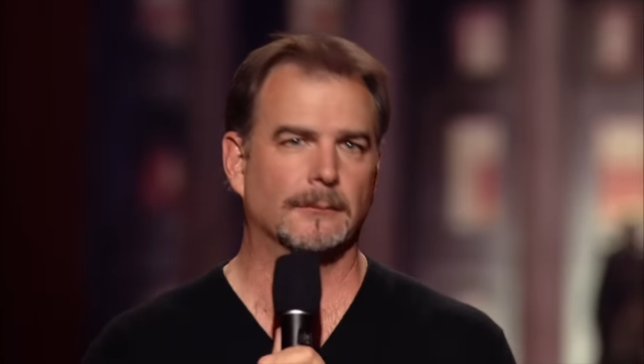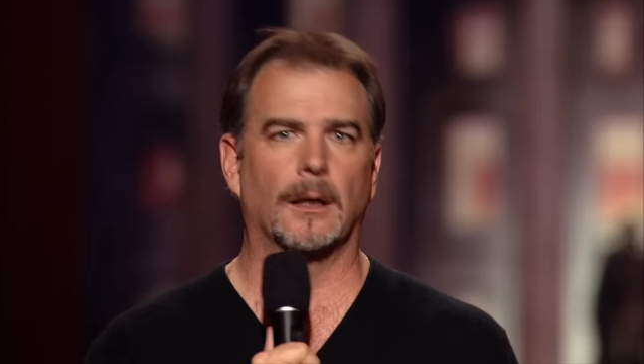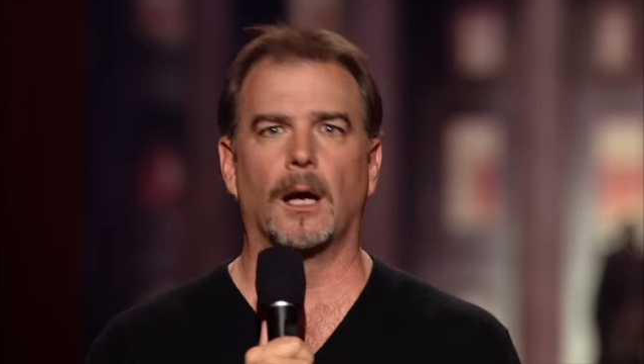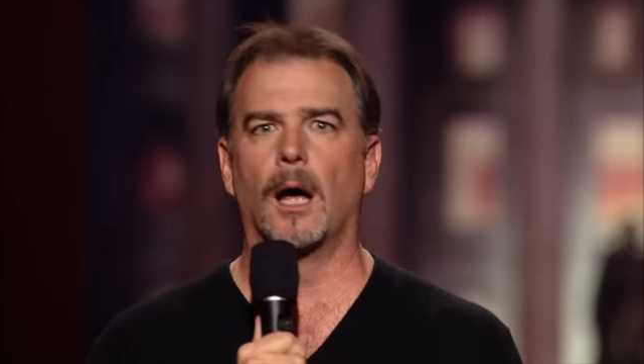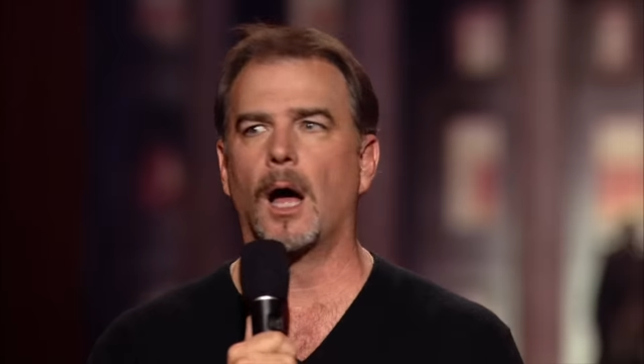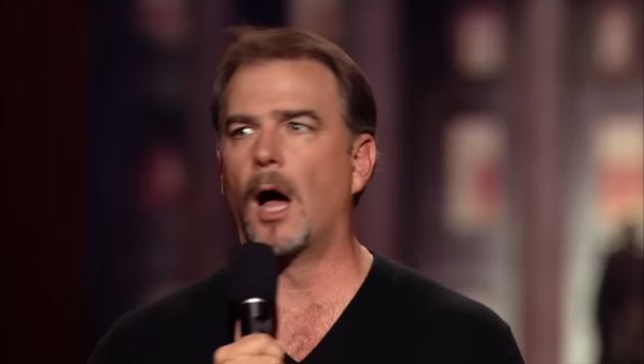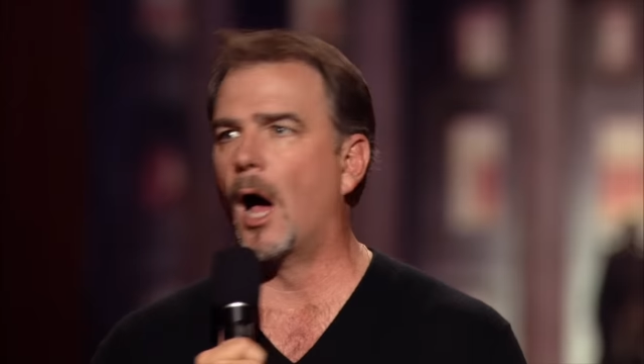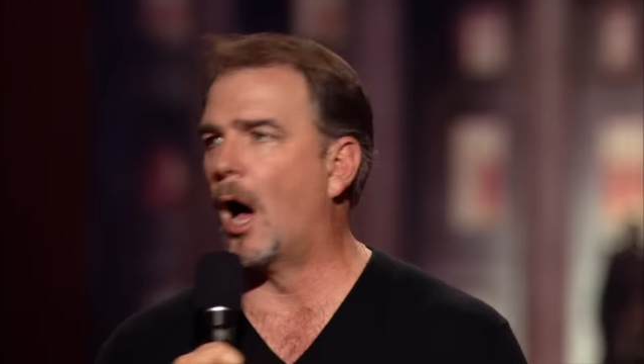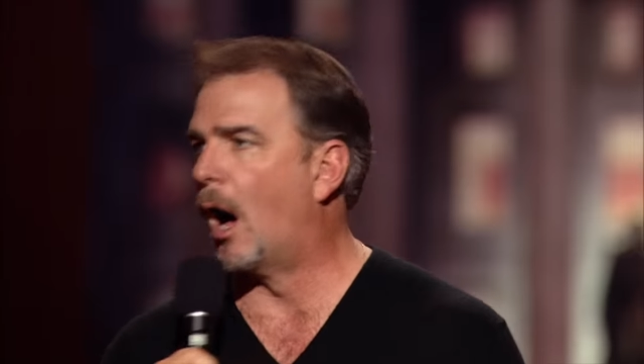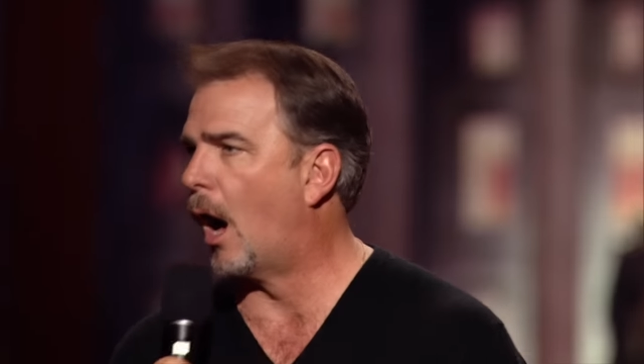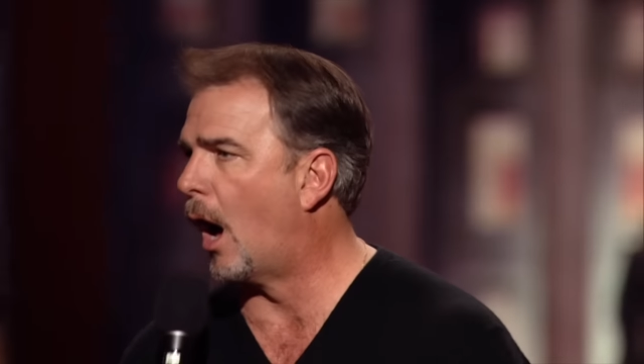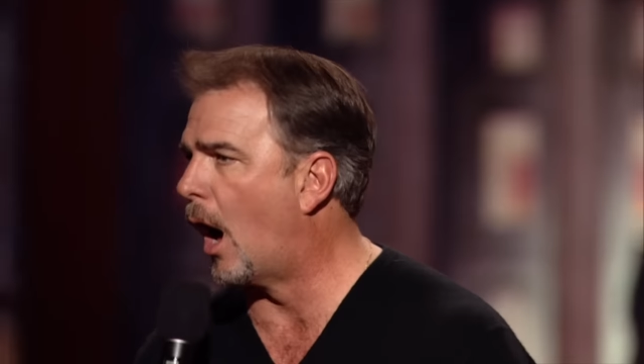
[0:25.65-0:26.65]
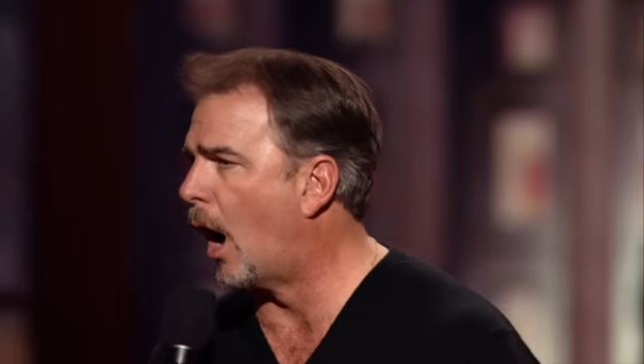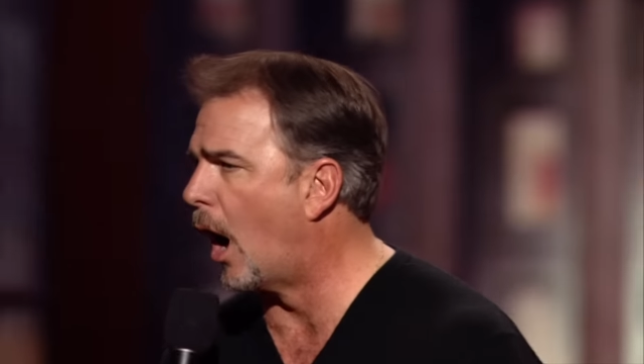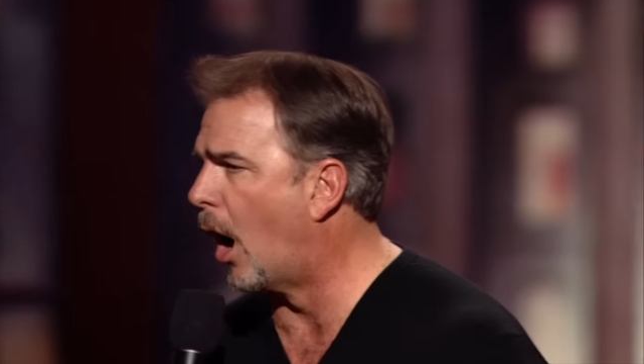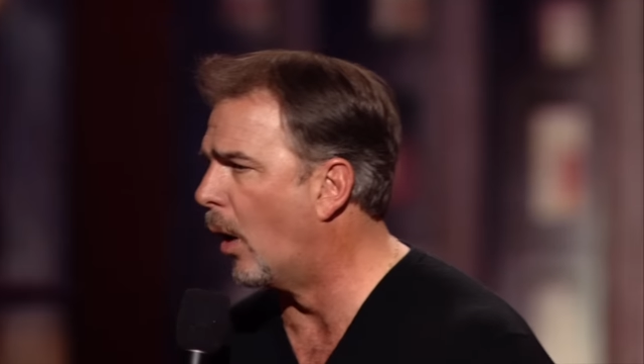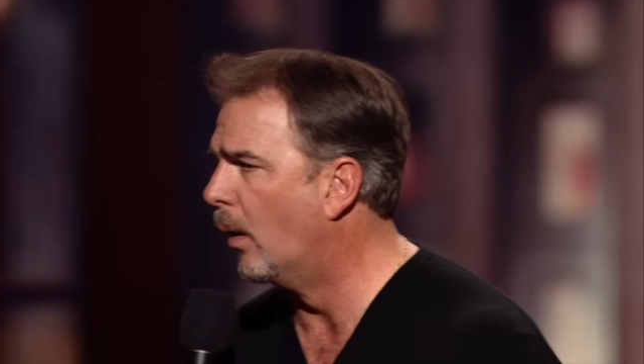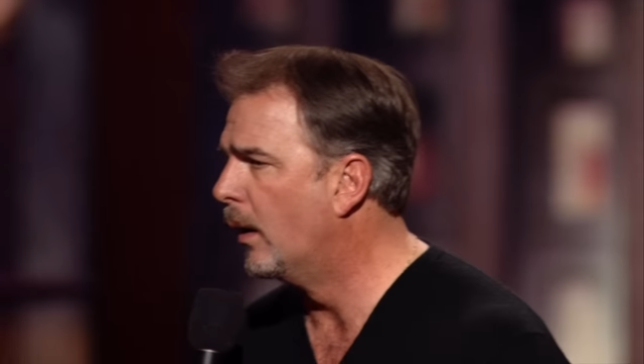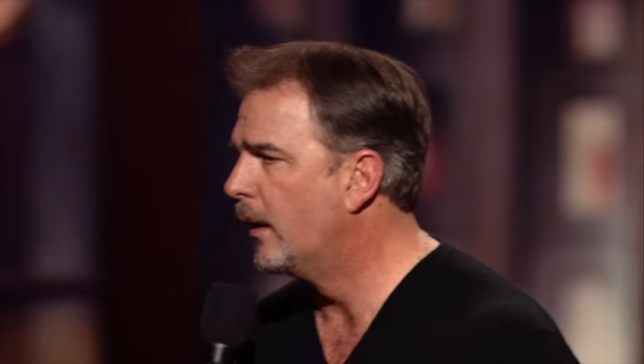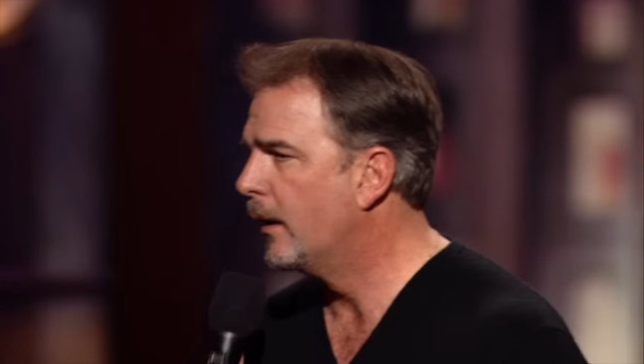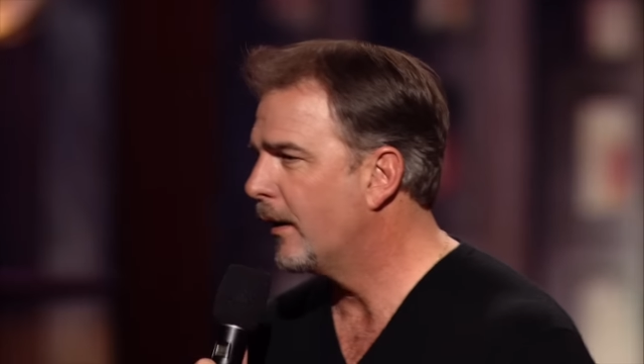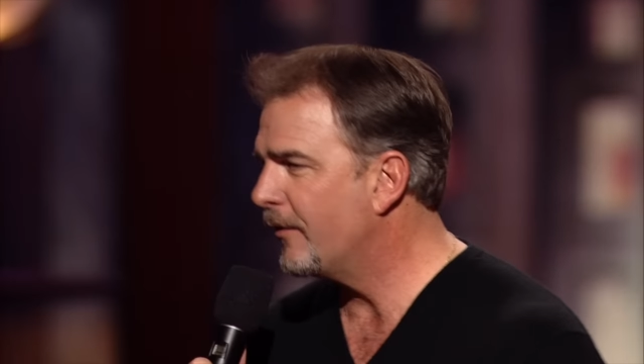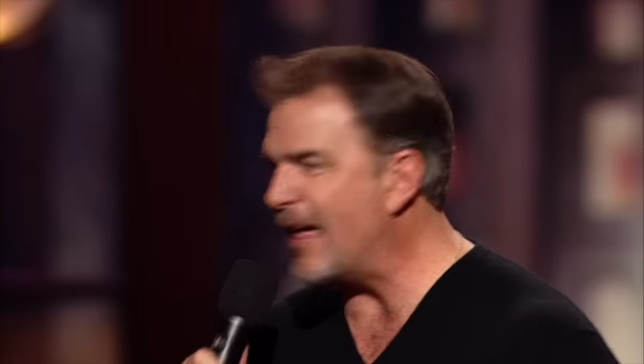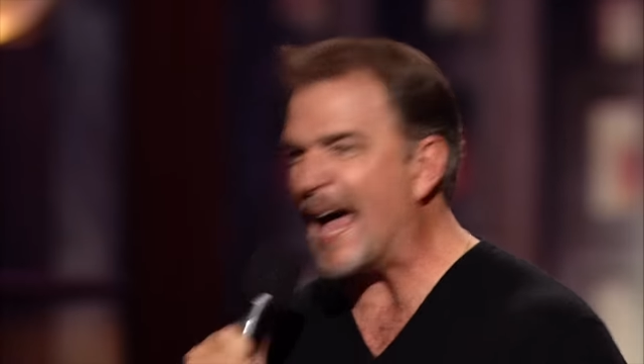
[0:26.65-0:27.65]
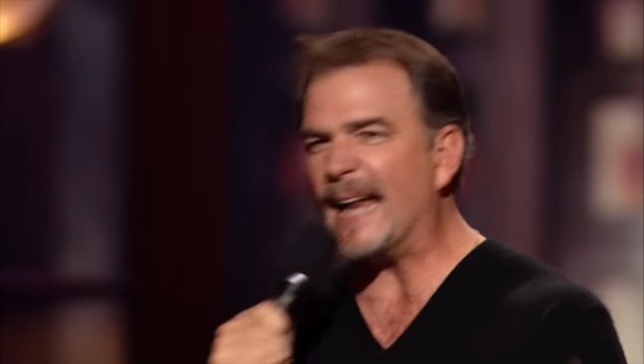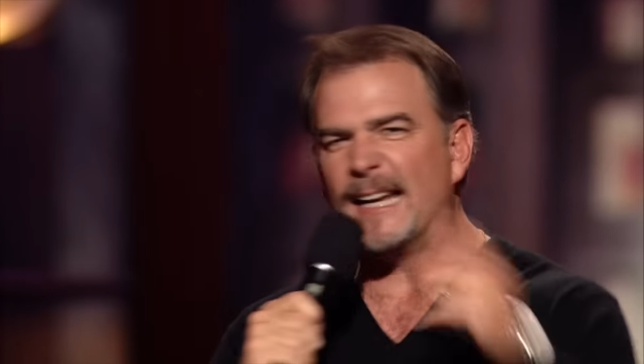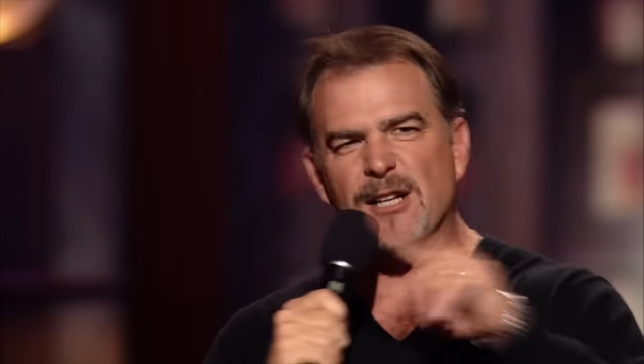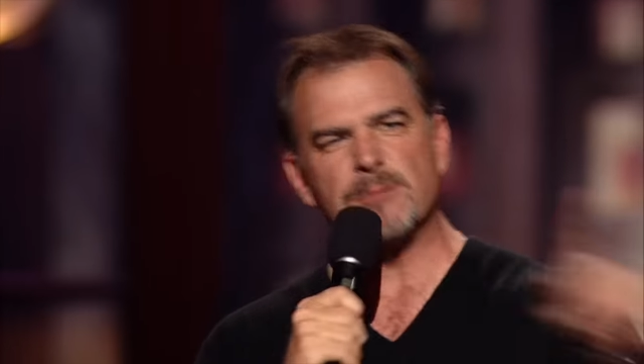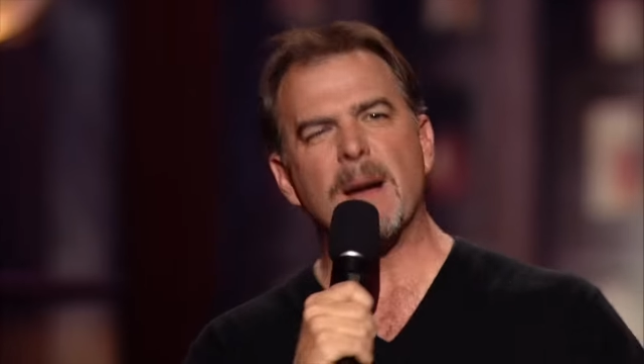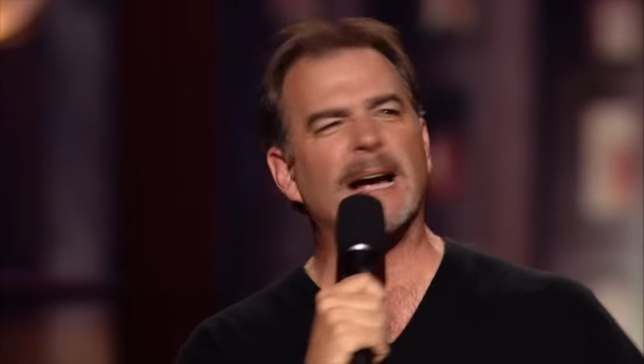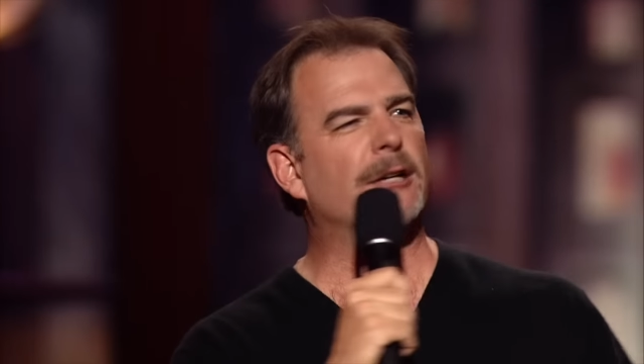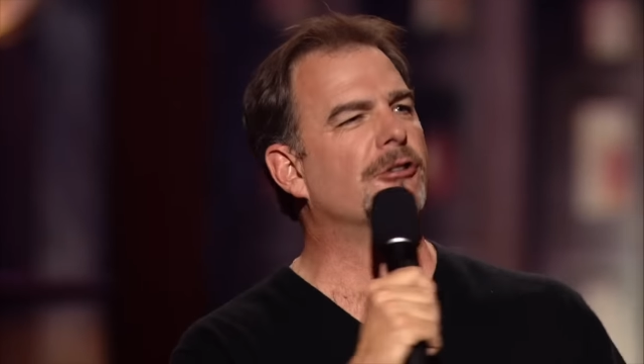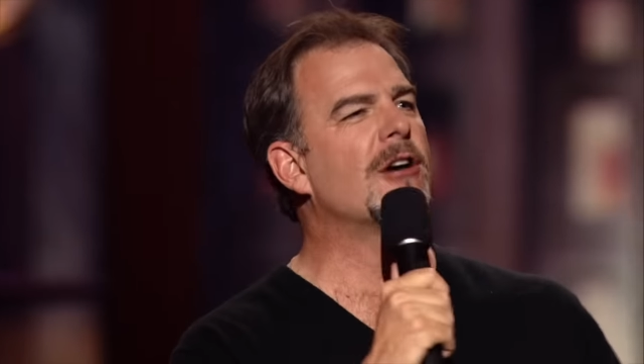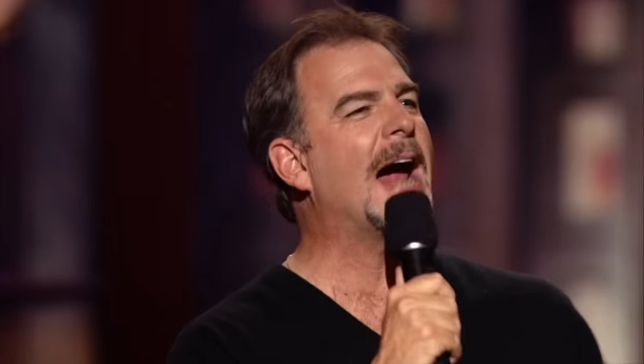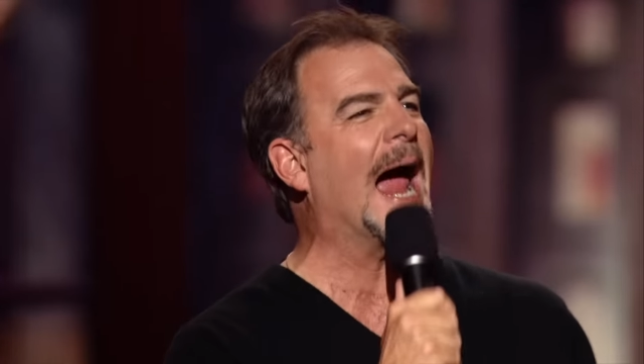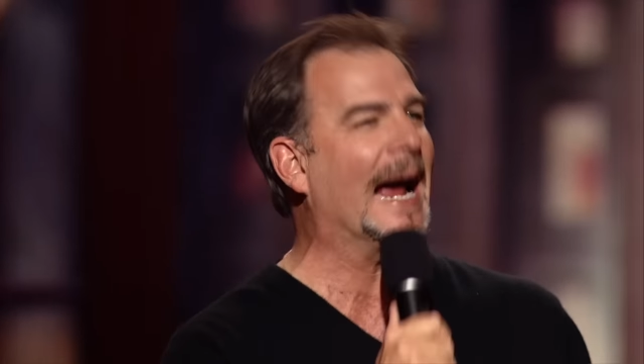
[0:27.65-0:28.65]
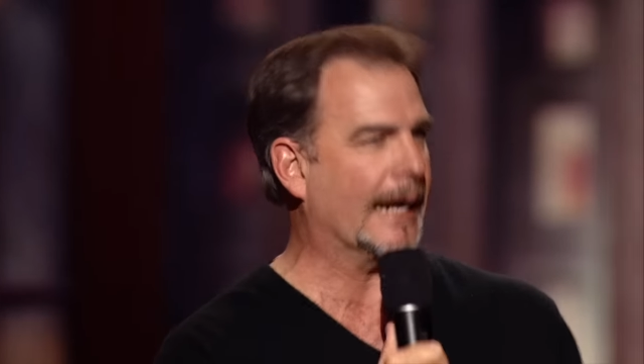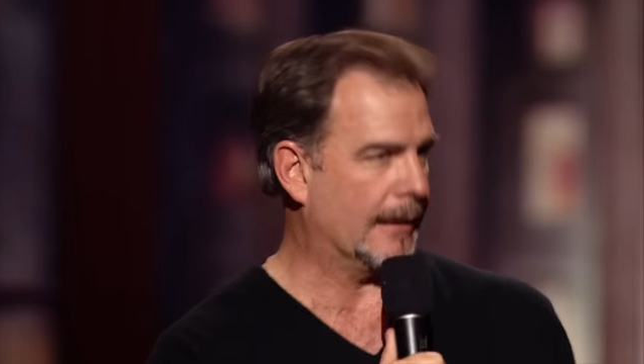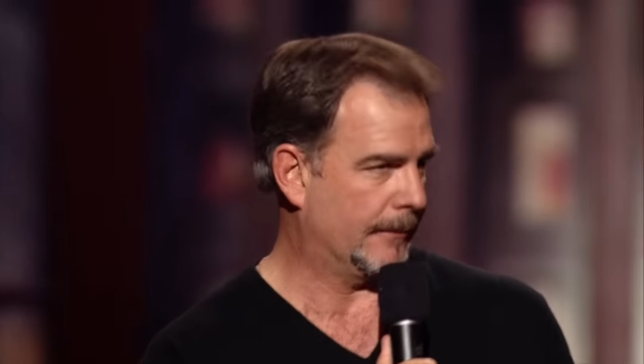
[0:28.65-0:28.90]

Oh, that is my crack.